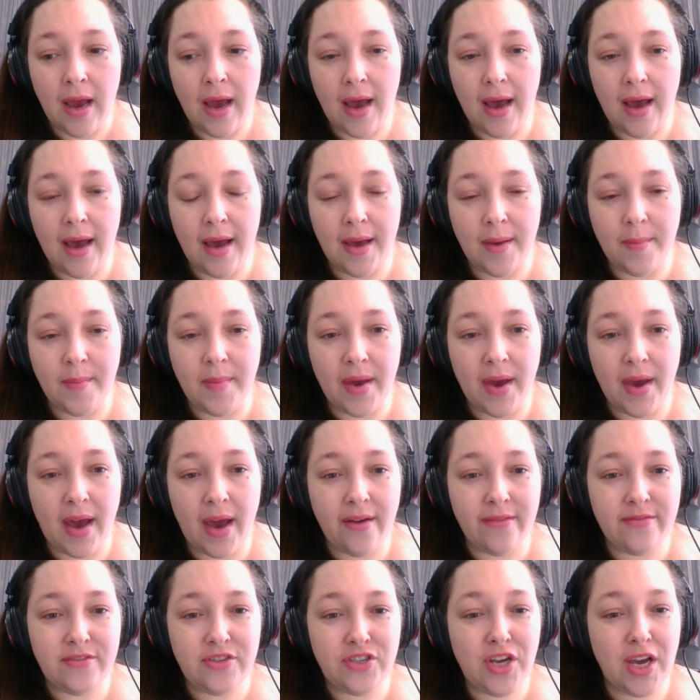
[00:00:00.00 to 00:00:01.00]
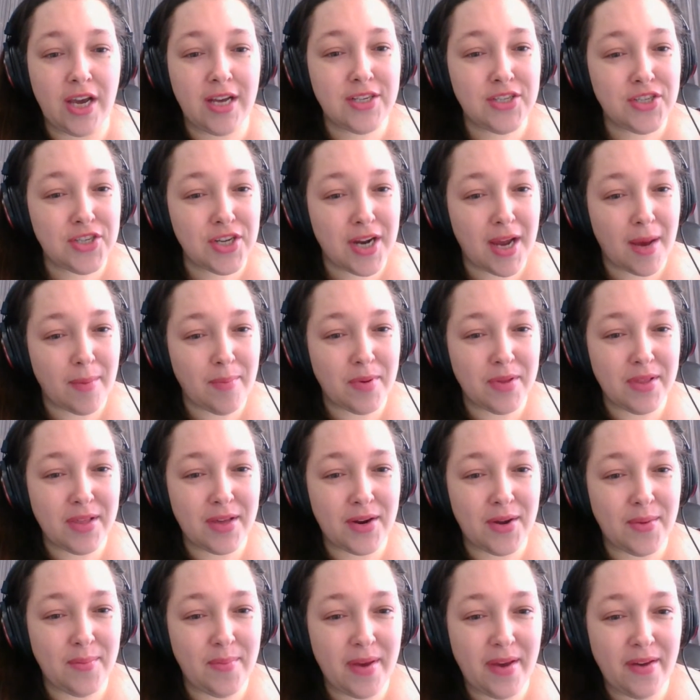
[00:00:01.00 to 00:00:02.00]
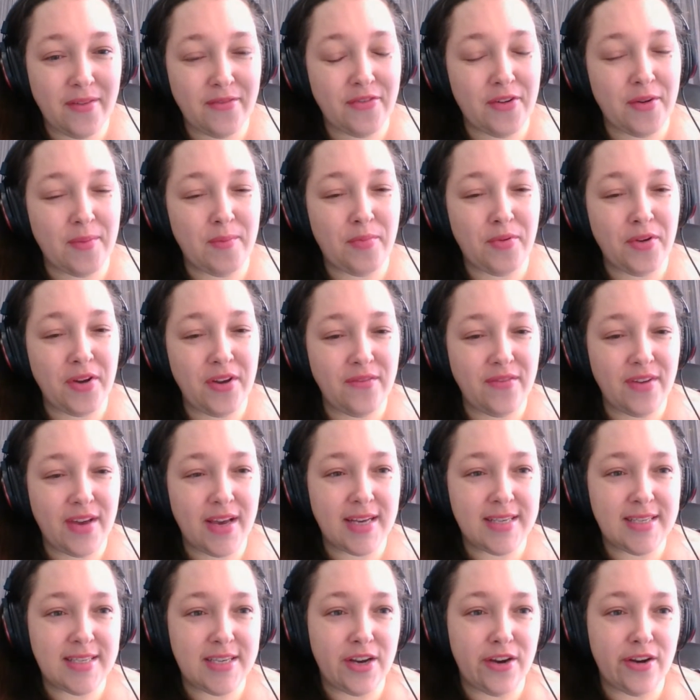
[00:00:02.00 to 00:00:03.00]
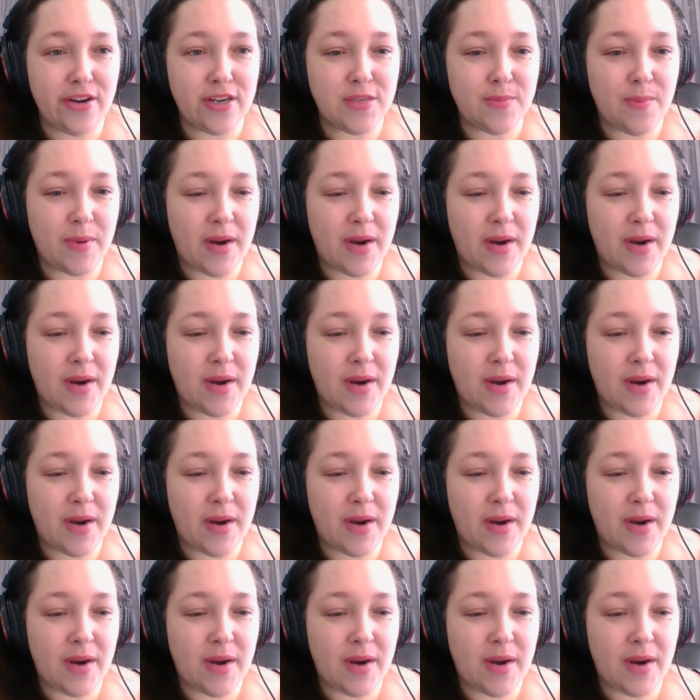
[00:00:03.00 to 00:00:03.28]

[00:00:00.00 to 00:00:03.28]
I've changed it up a little bit from previous years,